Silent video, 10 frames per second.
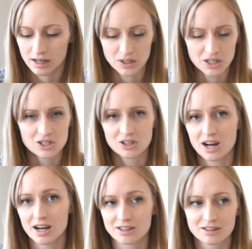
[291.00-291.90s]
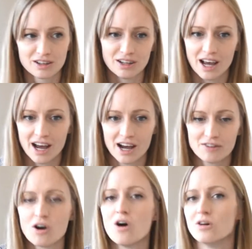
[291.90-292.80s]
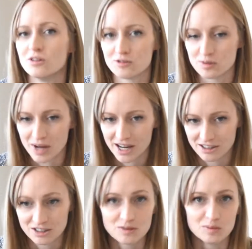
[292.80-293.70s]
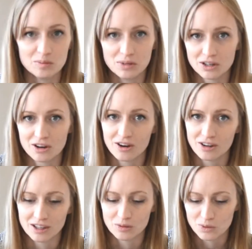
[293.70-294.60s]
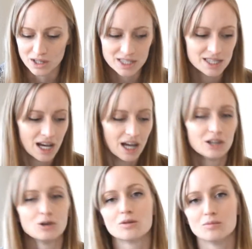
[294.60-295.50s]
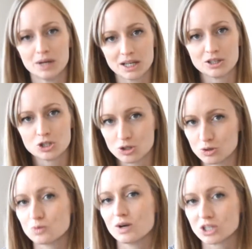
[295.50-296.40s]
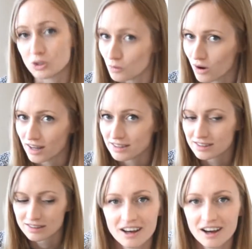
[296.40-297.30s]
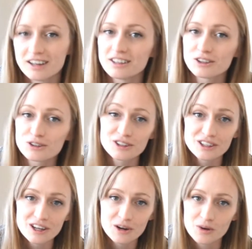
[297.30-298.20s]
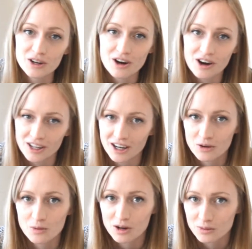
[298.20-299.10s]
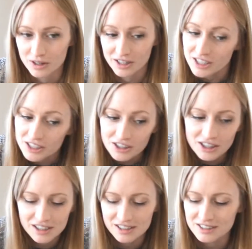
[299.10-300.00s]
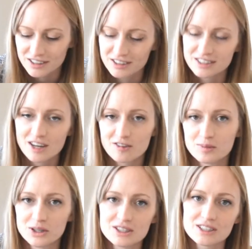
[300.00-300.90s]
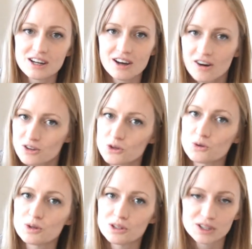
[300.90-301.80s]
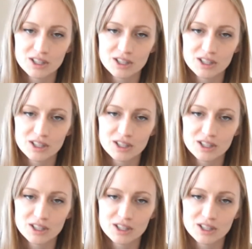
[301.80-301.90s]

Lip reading: because you're not going to have all of the patterns from the book all at once. You can pick and choose what you want. Another thing that I want to call out while we're here is a set of books that I also really